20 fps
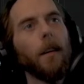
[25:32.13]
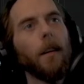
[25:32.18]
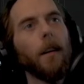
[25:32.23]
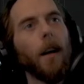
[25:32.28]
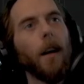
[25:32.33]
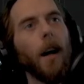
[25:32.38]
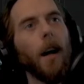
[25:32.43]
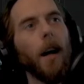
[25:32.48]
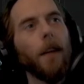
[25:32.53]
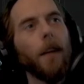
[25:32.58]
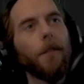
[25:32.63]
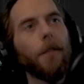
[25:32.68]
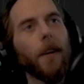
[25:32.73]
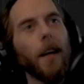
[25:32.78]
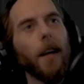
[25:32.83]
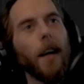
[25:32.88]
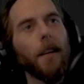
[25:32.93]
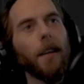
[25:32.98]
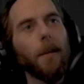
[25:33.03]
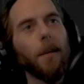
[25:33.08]
I
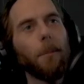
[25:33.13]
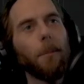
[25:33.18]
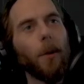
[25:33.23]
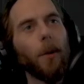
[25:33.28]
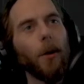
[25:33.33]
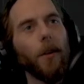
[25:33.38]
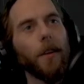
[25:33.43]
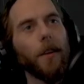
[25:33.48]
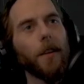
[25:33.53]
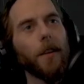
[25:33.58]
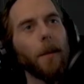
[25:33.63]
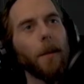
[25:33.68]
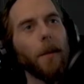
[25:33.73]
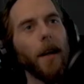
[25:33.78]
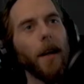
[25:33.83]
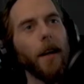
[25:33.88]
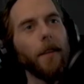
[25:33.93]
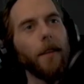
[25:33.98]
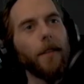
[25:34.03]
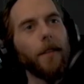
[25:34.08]
forgot to pull this up
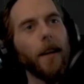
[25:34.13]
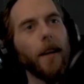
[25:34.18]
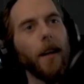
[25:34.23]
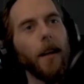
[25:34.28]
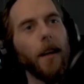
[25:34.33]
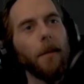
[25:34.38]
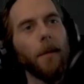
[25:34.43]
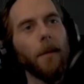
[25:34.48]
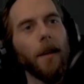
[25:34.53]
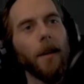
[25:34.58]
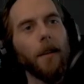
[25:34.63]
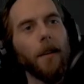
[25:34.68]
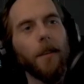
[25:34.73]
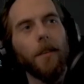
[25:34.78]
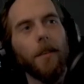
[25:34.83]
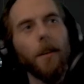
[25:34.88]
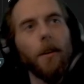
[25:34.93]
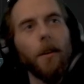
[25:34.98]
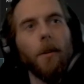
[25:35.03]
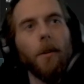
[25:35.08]
ahead of time.
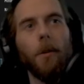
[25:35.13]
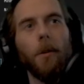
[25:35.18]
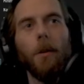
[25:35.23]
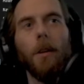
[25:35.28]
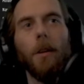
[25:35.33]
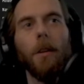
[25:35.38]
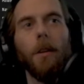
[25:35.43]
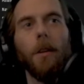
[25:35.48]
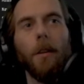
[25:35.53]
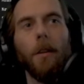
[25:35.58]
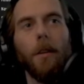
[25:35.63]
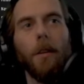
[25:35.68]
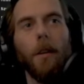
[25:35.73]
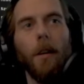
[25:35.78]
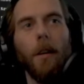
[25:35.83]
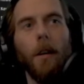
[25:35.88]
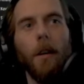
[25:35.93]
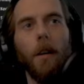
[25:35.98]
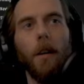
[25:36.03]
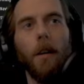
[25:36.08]
So,
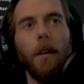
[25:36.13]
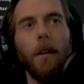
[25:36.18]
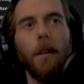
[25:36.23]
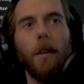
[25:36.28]
soft